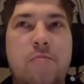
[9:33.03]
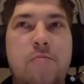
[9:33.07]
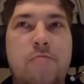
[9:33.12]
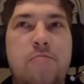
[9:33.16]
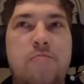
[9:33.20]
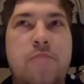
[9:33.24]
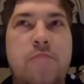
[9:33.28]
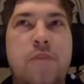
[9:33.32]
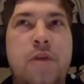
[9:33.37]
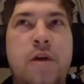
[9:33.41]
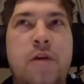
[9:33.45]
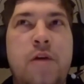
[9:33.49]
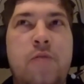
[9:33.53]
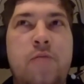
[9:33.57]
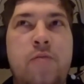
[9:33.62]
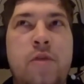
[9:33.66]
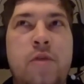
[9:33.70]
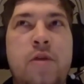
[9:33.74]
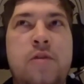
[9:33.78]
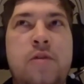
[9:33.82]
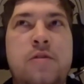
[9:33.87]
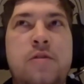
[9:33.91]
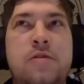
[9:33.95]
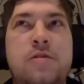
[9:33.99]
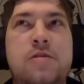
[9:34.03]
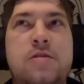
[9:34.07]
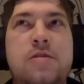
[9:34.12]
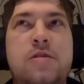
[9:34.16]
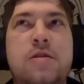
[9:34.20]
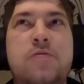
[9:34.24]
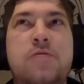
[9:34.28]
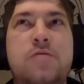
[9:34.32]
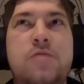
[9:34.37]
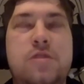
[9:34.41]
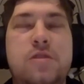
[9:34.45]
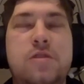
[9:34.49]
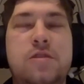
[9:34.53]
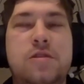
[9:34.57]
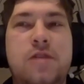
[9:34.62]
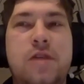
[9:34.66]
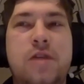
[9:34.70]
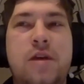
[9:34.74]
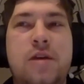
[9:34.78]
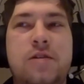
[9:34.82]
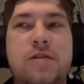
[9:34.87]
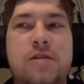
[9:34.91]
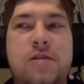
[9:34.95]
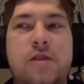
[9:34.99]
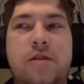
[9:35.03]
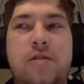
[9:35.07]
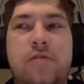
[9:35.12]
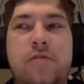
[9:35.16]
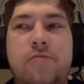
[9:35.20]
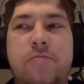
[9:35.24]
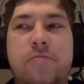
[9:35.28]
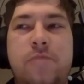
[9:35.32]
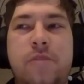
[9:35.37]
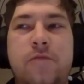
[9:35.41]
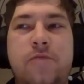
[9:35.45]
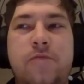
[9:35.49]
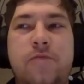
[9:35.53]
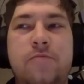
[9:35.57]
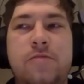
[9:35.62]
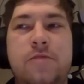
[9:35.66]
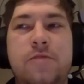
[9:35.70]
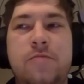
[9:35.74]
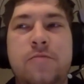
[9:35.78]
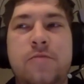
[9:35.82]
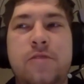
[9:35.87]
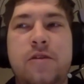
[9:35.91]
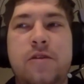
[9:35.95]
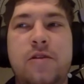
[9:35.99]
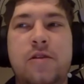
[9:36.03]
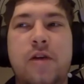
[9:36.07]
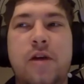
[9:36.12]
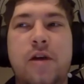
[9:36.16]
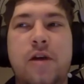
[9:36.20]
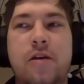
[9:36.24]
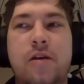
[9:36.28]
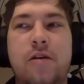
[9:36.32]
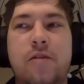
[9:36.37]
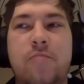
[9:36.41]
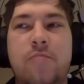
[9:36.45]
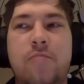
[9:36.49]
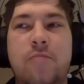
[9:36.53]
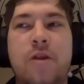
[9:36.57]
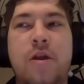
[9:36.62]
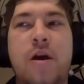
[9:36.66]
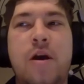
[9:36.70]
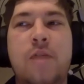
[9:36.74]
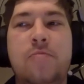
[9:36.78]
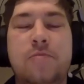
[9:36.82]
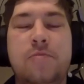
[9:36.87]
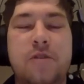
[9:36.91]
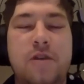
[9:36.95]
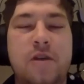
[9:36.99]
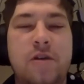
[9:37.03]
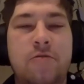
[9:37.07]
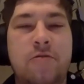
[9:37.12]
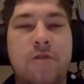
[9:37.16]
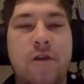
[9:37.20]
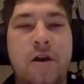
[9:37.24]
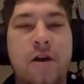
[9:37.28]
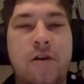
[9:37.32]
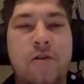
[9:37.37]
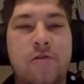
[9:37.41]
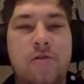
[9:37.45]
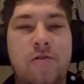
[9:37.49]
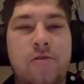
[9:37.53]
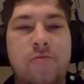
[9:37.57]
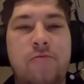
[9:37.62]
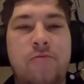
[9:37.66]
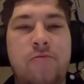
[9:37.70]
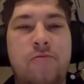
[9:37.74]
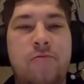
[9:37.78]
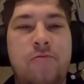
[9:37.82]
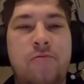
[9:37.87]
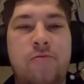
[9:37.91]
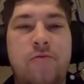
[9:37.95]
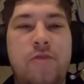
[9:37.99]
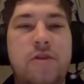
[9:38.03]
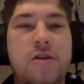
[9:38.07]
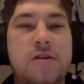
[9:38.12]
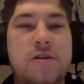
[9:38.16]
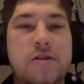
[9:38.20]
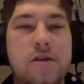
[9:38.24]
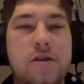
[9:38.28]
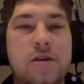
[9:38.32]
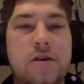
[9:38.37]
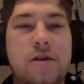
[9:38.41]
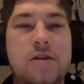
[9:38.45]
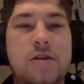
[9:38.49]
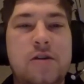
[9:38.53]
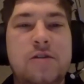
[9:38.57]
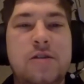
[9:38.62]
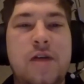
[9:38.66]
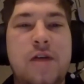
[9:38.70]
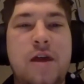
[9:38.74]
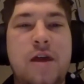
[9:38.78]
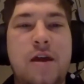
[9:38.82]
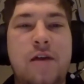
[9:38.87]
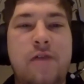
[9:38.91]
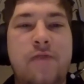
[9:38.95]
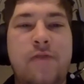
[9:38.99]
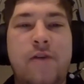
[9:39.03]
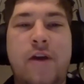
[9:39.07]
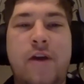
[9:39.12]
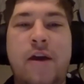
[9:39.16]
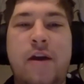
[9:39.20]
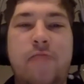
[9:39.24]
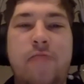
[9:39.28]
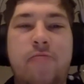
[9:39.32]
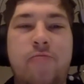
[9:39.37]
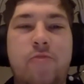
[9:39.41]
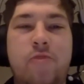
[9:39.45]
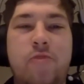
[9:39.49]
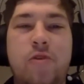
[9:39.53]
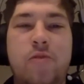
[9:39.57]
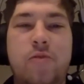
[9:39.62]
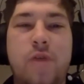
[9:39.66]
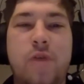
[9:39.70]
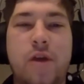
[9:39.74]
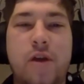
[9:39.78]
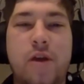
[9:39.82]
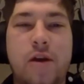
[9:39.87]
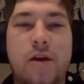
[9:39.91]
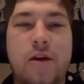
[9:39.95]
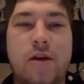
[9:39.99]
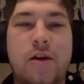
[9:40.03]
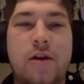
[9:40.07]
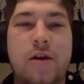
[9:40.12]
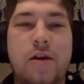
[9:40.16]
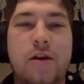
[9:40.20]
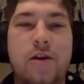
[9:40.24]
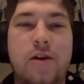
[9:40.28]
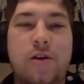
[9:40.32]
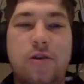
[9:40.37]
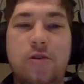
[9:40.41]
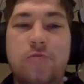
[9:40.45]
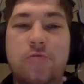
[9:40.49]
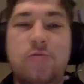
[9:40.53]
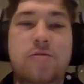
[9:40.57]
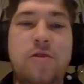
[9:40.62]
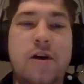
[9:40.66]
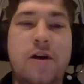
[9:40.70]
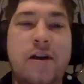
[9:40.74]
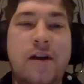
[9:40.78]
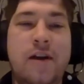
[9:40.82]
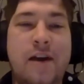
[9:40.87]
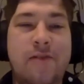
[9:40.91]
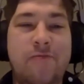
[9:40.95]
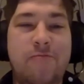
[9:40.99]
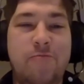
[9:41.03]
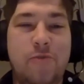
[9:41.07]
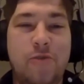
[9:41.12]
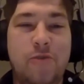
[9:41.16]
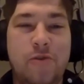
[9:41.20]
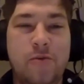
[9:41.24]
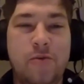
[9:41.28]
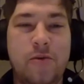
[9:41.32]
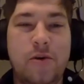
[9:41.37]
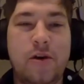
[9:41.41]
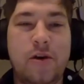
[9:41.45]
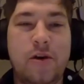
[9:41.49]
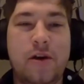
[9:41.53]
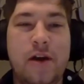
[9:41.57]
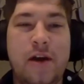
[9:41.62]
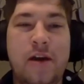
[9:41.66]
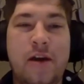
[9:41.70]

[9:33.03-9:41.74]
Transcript: But what distinguishes that style of play from something like Monopoly, right, or Risk, is that if I have Boardwalk, you do not have Boardwalk.